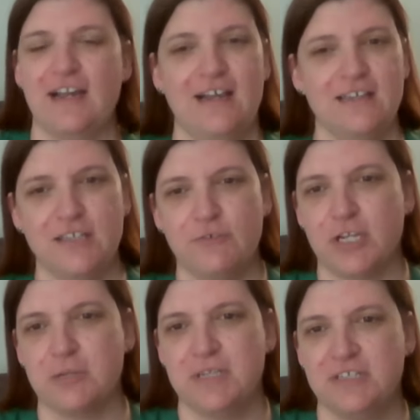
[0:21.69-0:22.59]
I highly
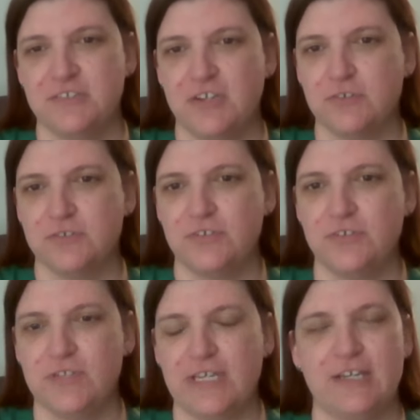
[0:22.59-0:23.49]
recommend to go
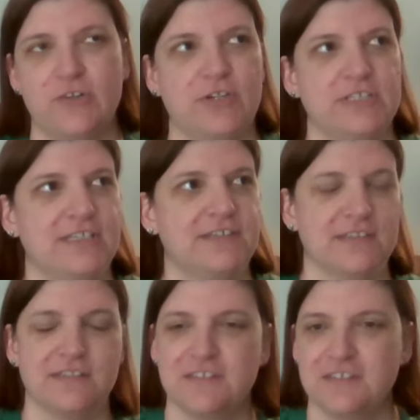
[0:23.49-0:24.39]
do that or at least
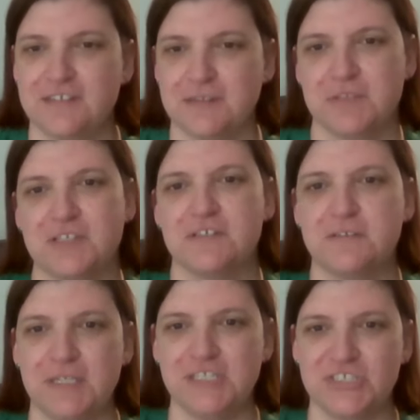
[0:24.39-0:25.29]
listen to some of the
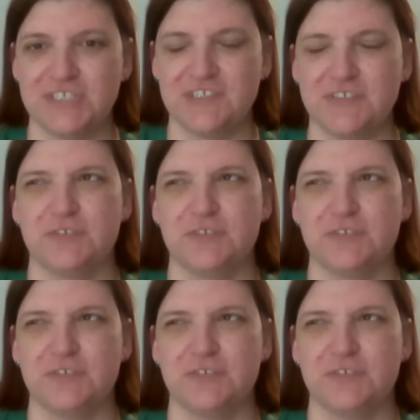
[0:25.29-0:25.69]
speeches.